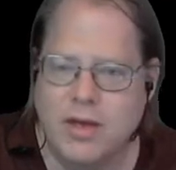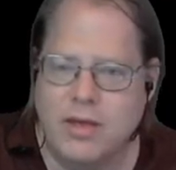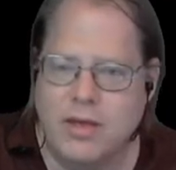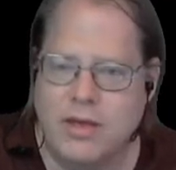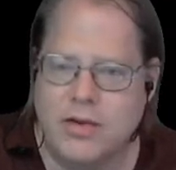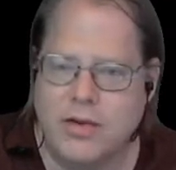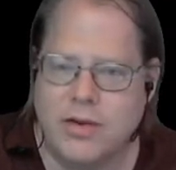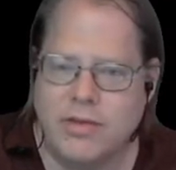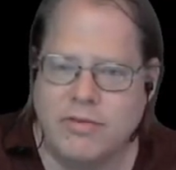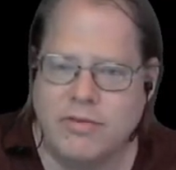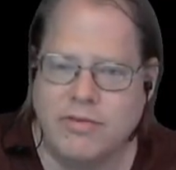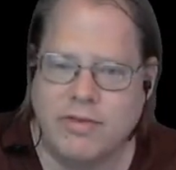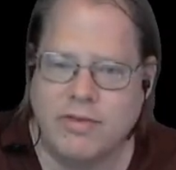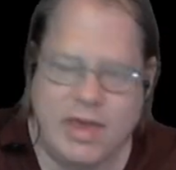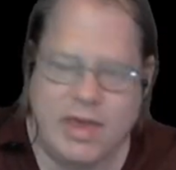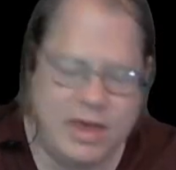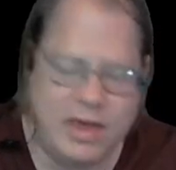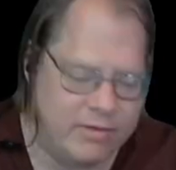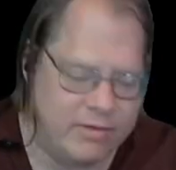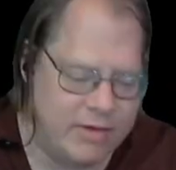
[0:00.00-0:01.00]
you can
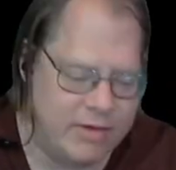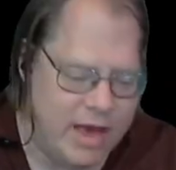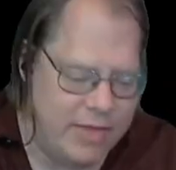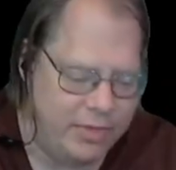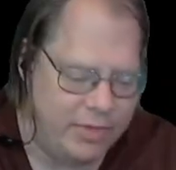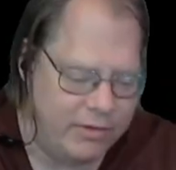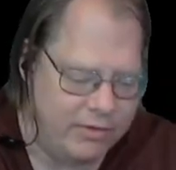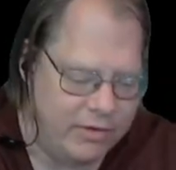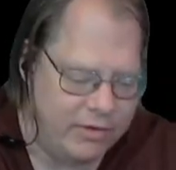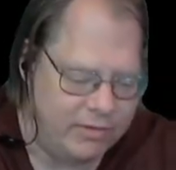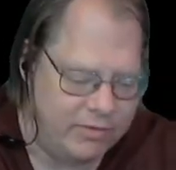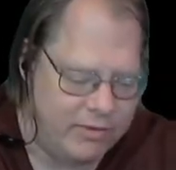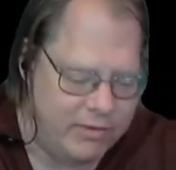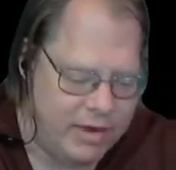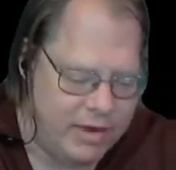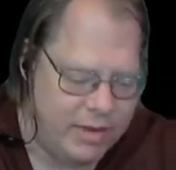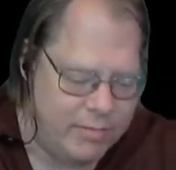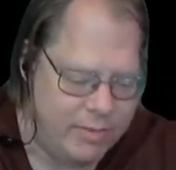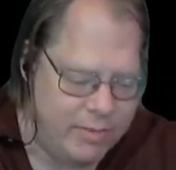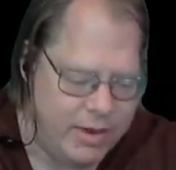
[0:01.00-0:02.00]
see it's got the
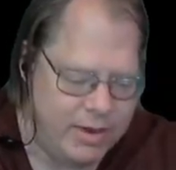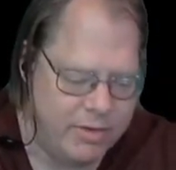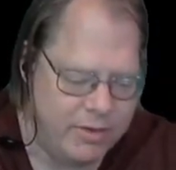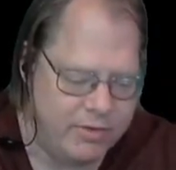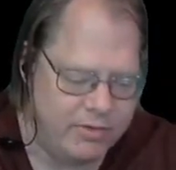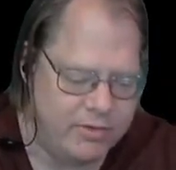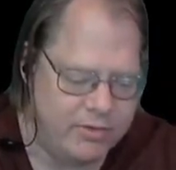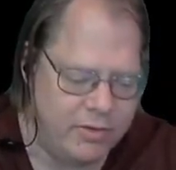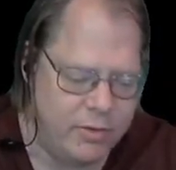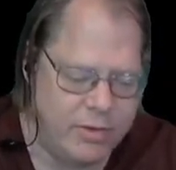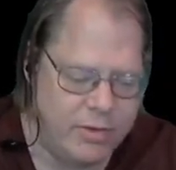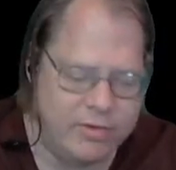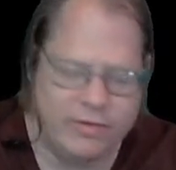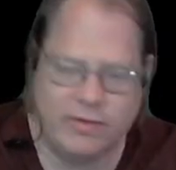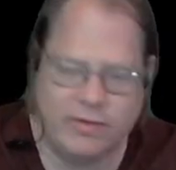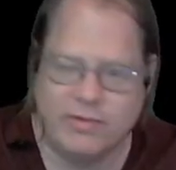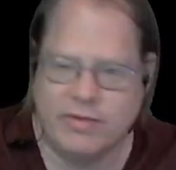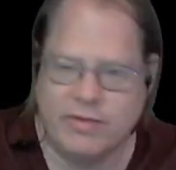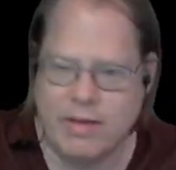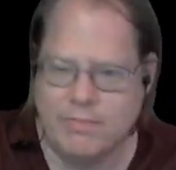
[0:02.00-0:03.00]
16 pins. So it's
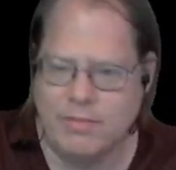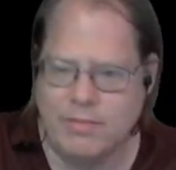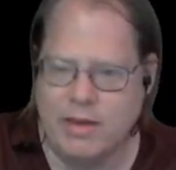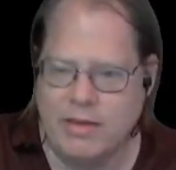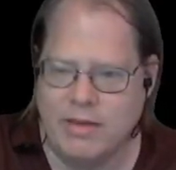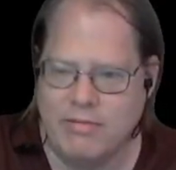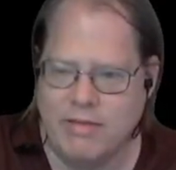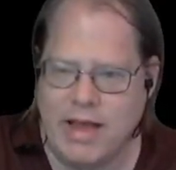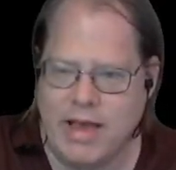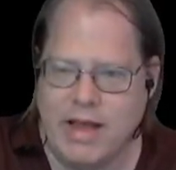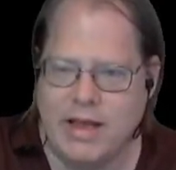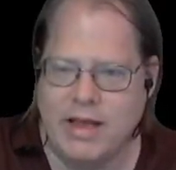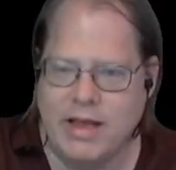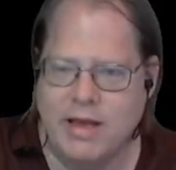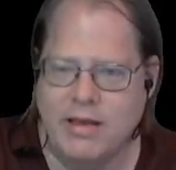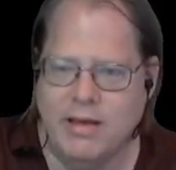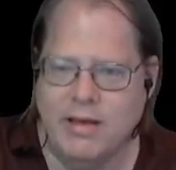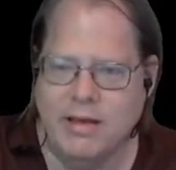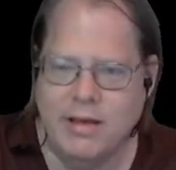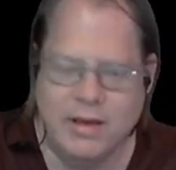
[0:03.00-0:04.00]
accepting data,
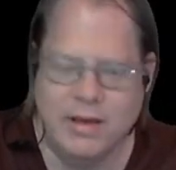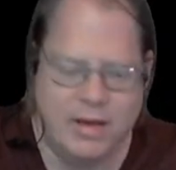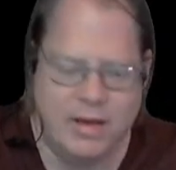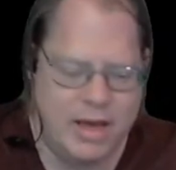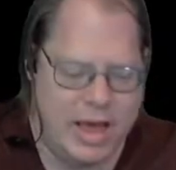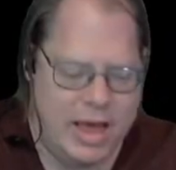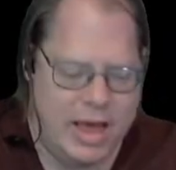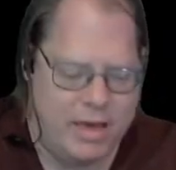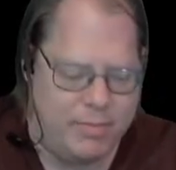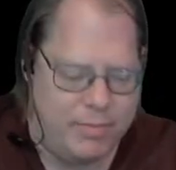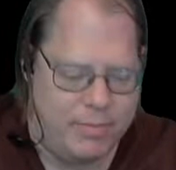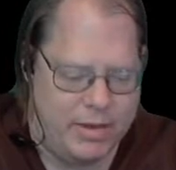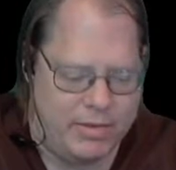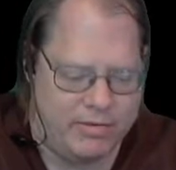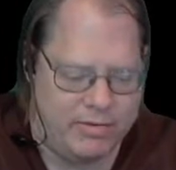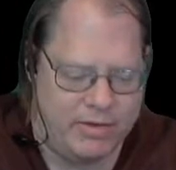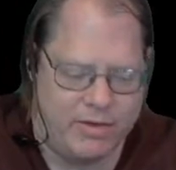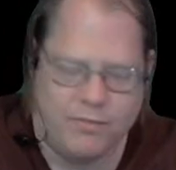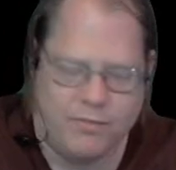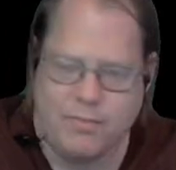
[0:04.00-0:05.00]
8 bits
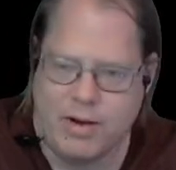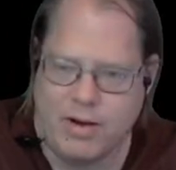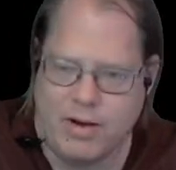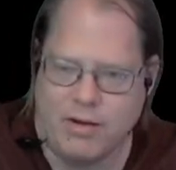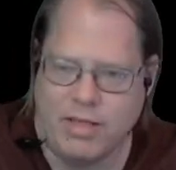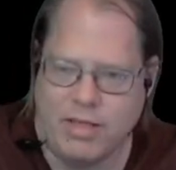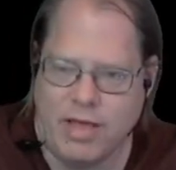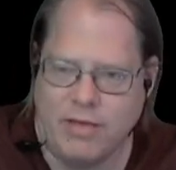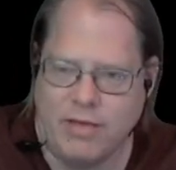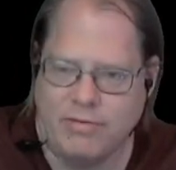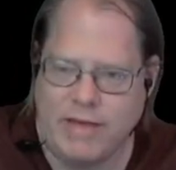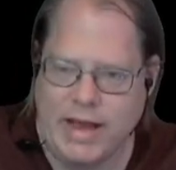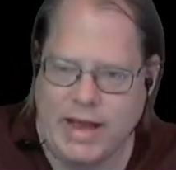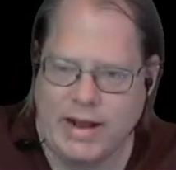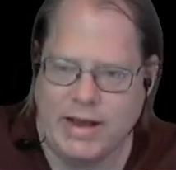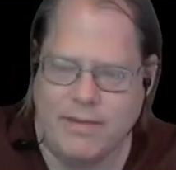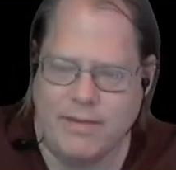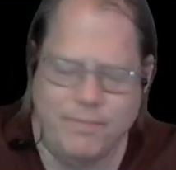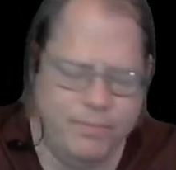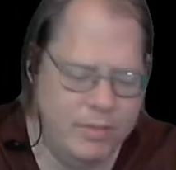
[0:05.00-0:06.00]
of parallel
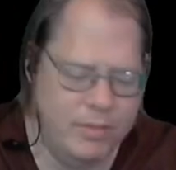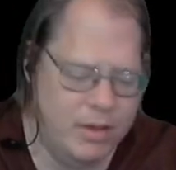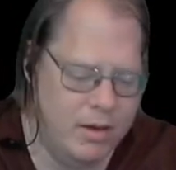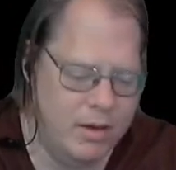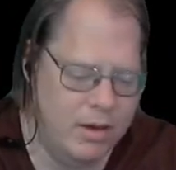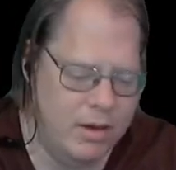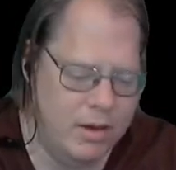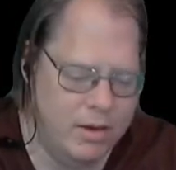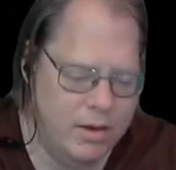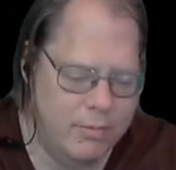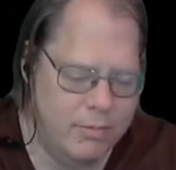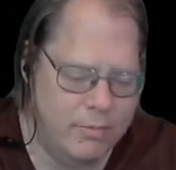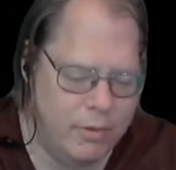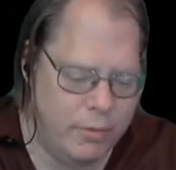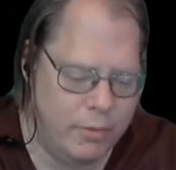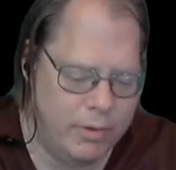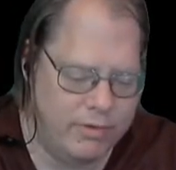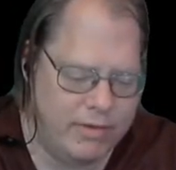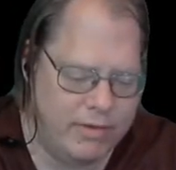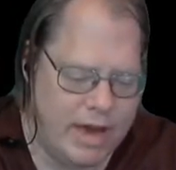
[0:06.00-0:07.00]
data. But
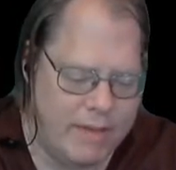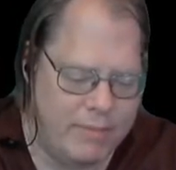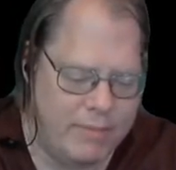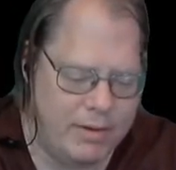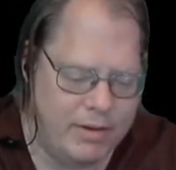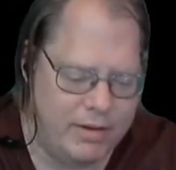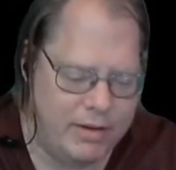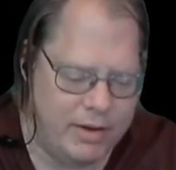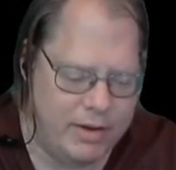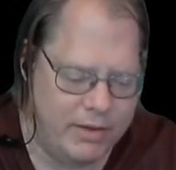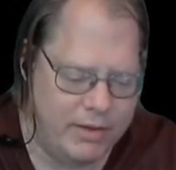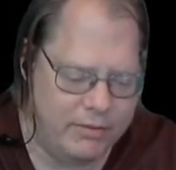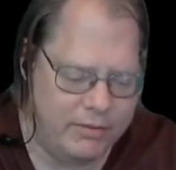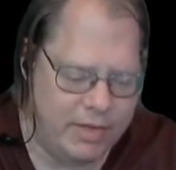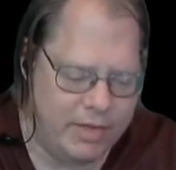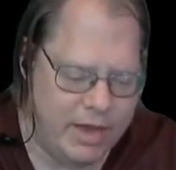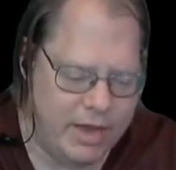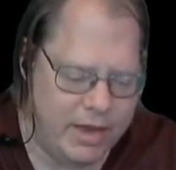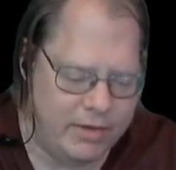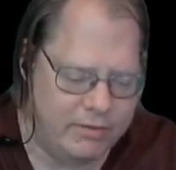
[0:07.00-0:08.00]
what's happened is
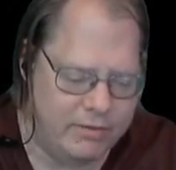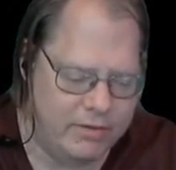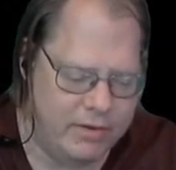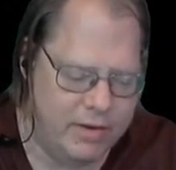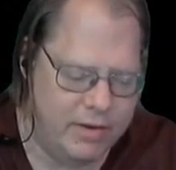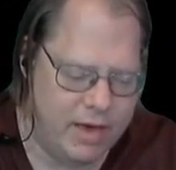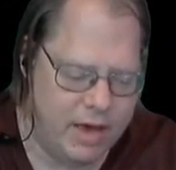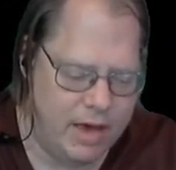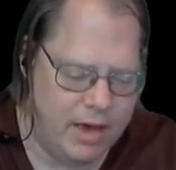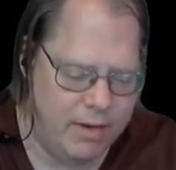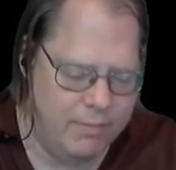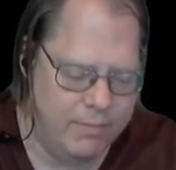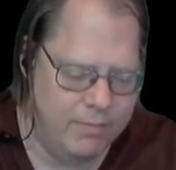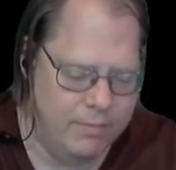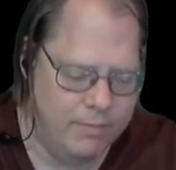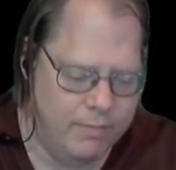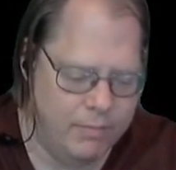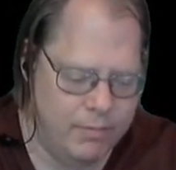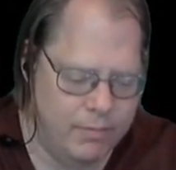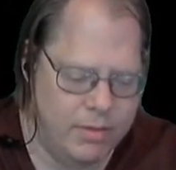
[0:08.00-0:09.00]
that
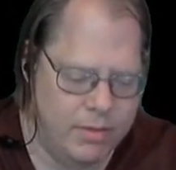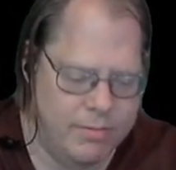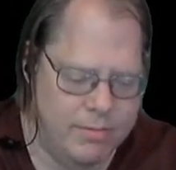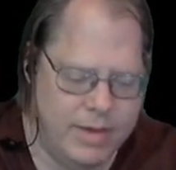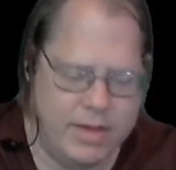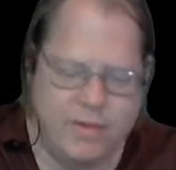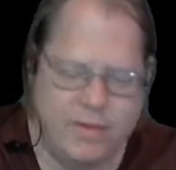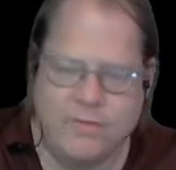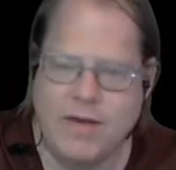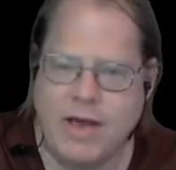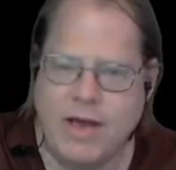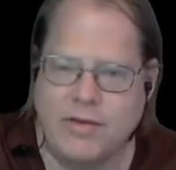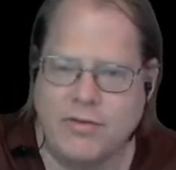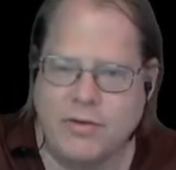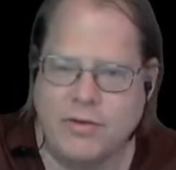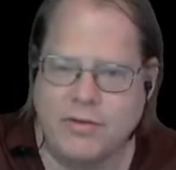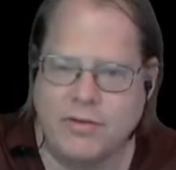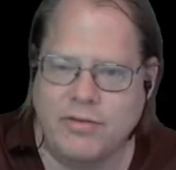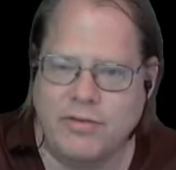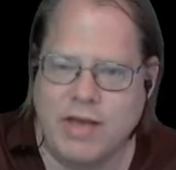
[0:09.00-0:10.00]
the manufacturer
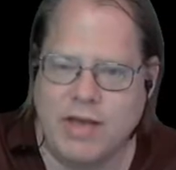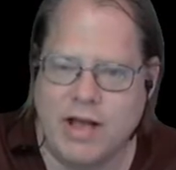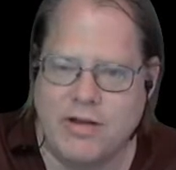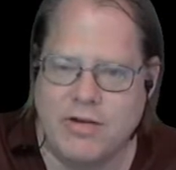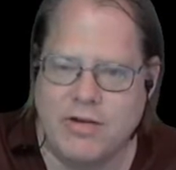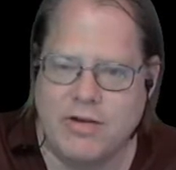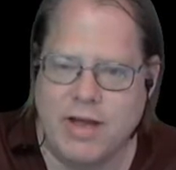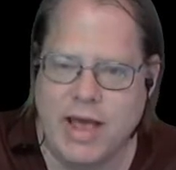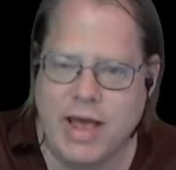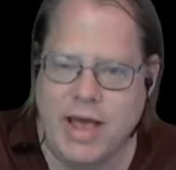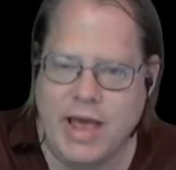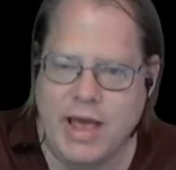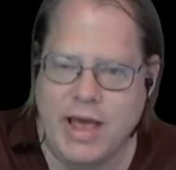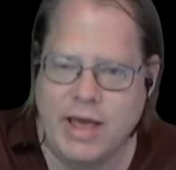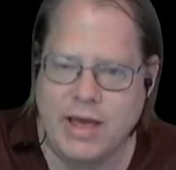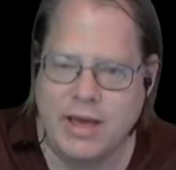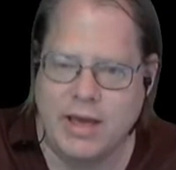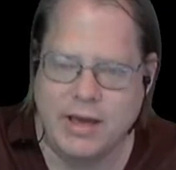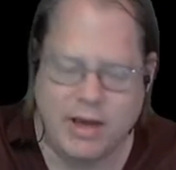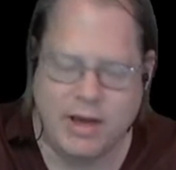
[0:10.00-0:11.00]
has soldered
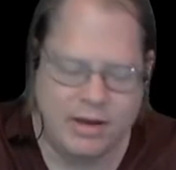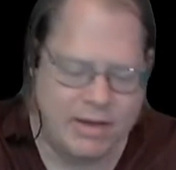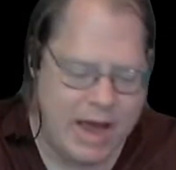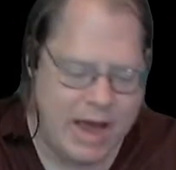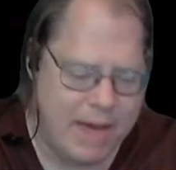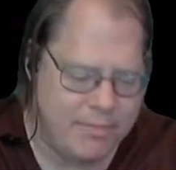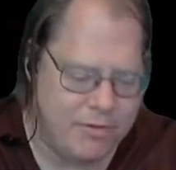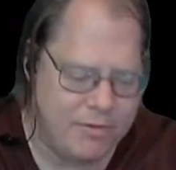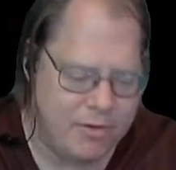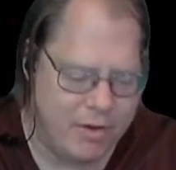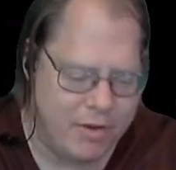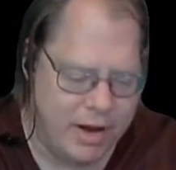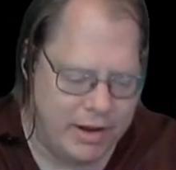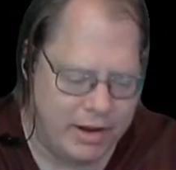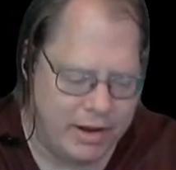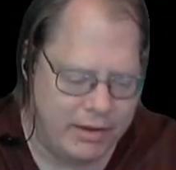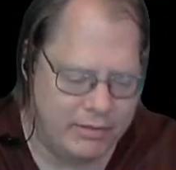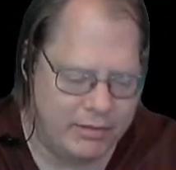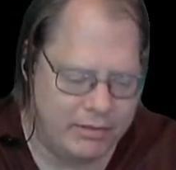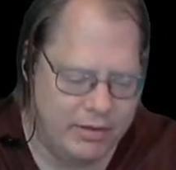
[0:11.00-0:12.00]
a adapter on it